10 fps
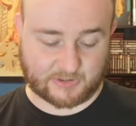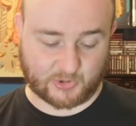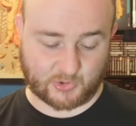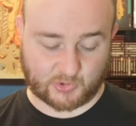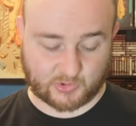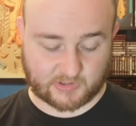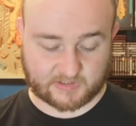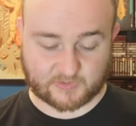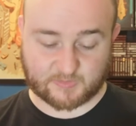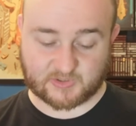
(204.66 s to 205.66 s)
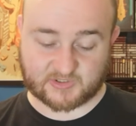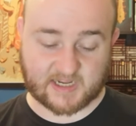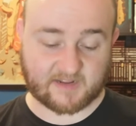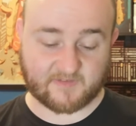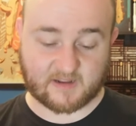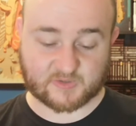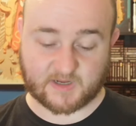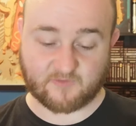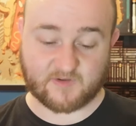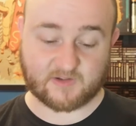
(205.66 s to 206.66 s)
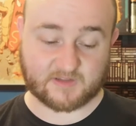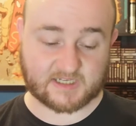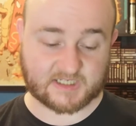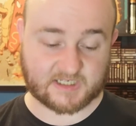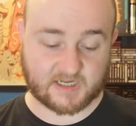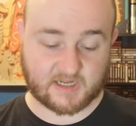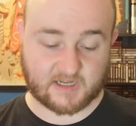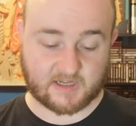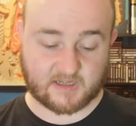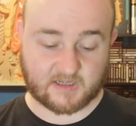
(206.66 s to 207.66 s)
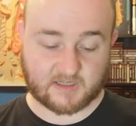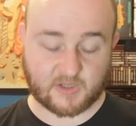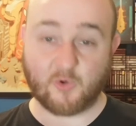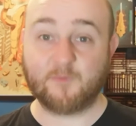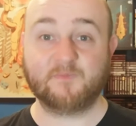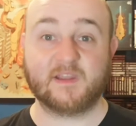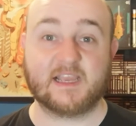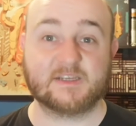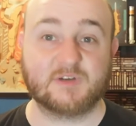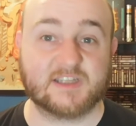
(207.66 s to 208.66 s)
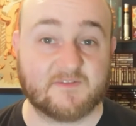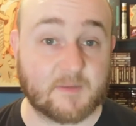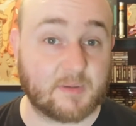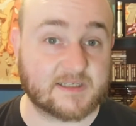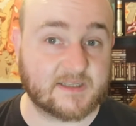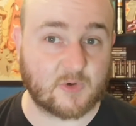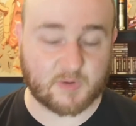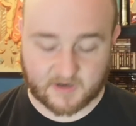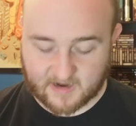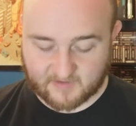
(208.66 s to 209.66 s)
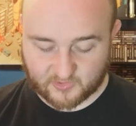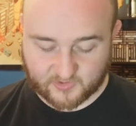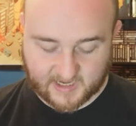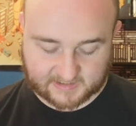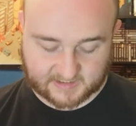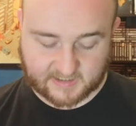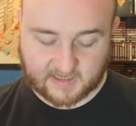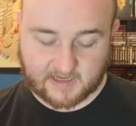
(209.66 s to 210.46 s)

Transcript: Cool. I don't suppose there's anything else we can read on this. No. Guess we just have to bust it open and have a look at it.